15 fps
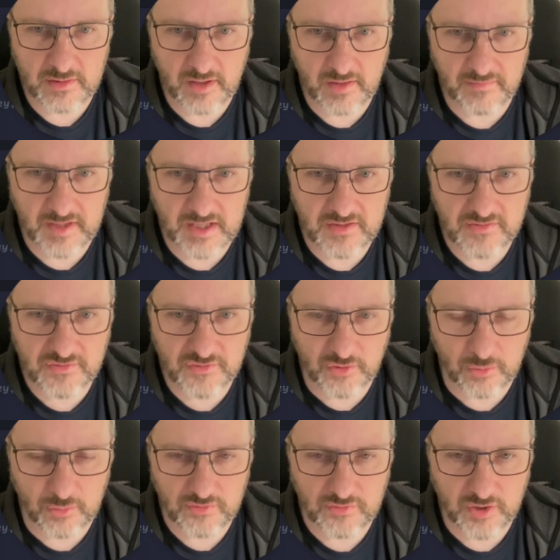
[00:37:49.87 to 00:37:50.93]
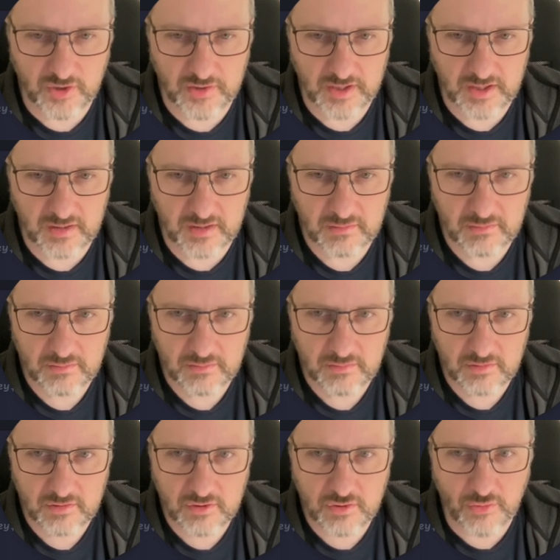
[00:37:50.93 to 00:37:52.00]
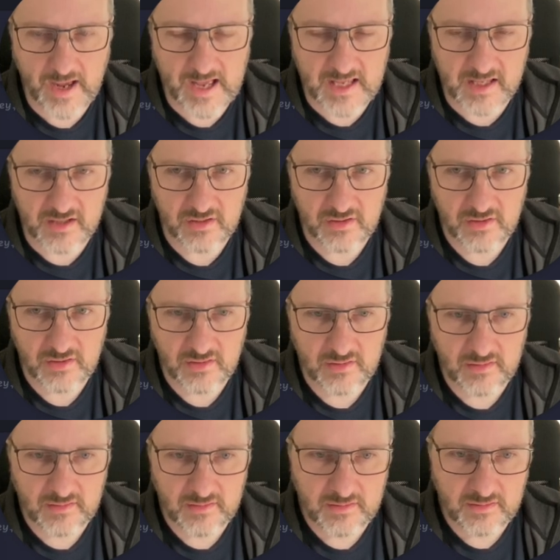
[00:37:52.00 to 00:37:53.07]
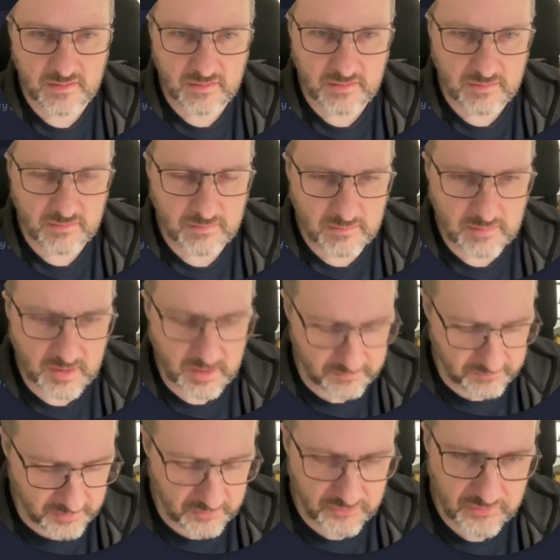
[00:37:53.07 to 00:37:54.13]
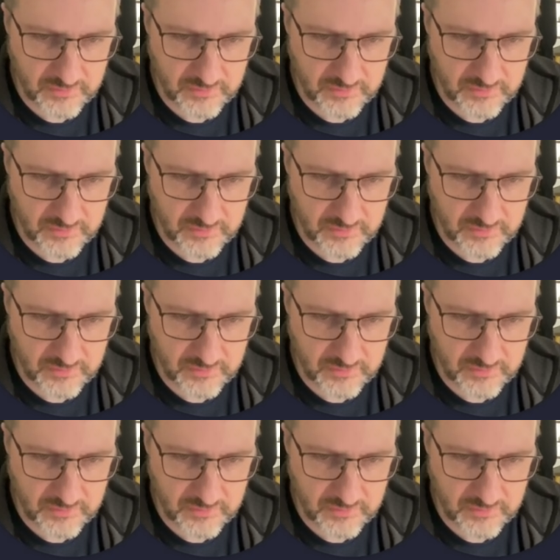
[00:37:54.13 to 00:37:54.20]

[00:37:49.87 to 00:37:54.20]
these two turning grey if this